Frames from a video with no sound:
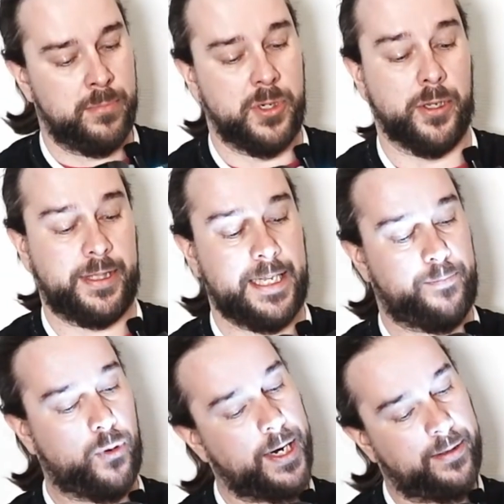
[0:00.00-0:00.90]
Not that
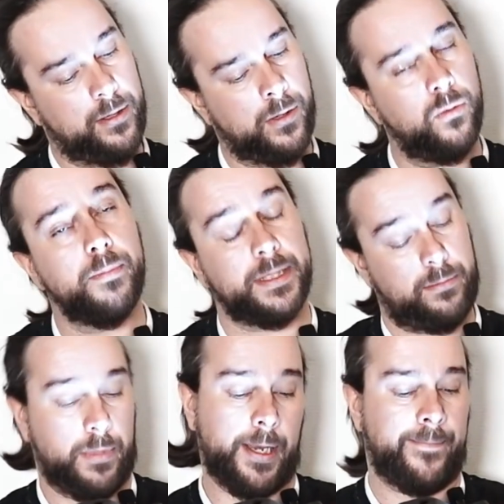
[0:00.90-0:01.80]
bright though, but
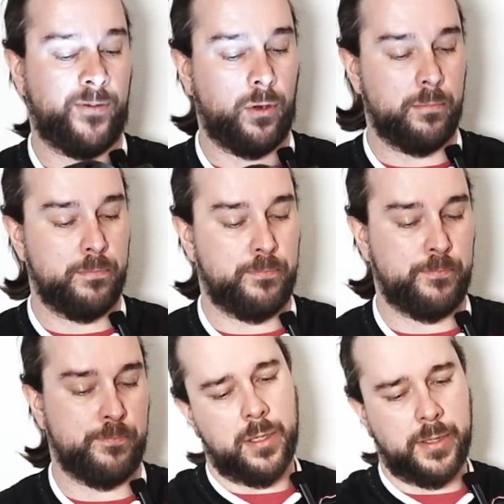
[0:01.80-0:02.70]
helpful.
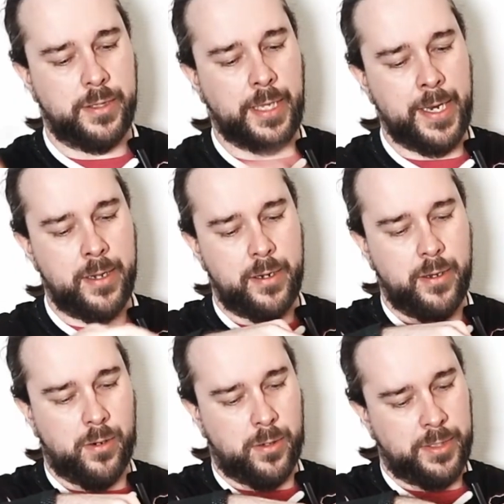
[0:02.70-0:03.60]
Then
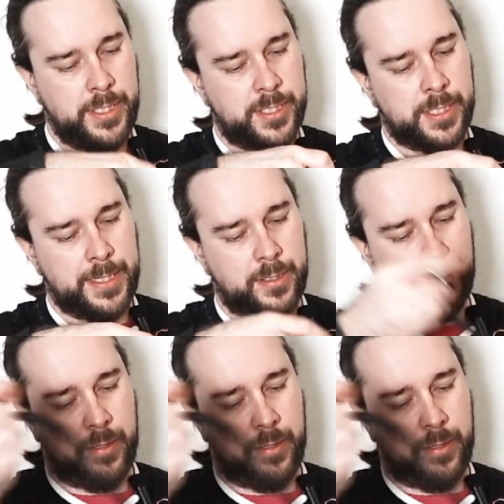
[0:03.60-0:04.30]
on this side,